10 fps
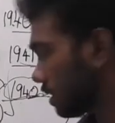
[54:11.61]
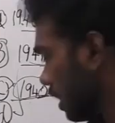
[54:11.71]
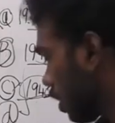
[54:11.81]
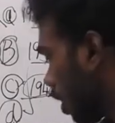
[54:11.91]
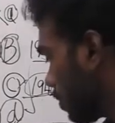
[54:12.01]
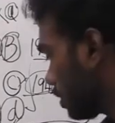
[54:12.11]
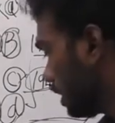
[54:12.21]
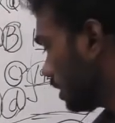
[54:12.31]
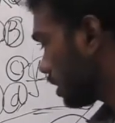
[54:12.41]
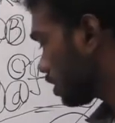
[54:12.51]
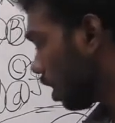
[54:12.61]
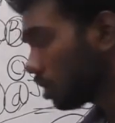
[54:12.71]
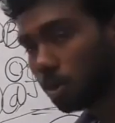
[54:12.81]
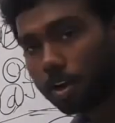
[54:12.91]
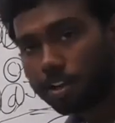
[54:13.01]
and obviously this is not
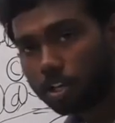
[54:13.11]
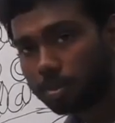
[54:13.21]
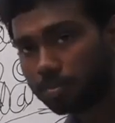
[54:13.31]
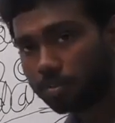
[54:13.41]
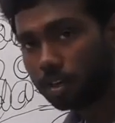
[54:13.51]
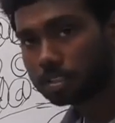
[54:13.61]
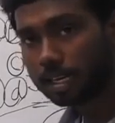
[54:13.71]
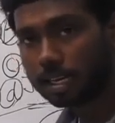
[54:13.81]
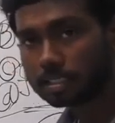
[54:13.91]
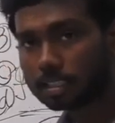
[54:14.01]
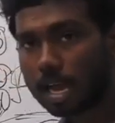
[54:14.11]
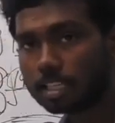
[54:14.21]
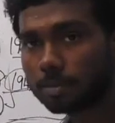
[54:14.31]
going to be the first sentence, guys,